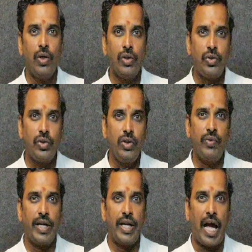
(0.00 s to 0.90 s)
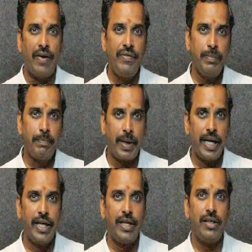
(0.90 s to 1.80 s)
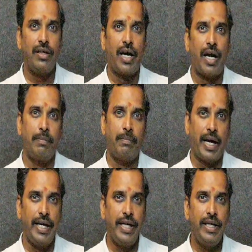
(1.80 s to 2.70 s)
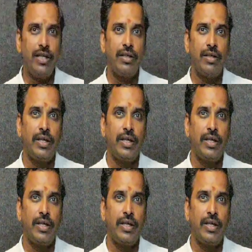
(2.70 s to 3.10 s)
So you are having brain and mind,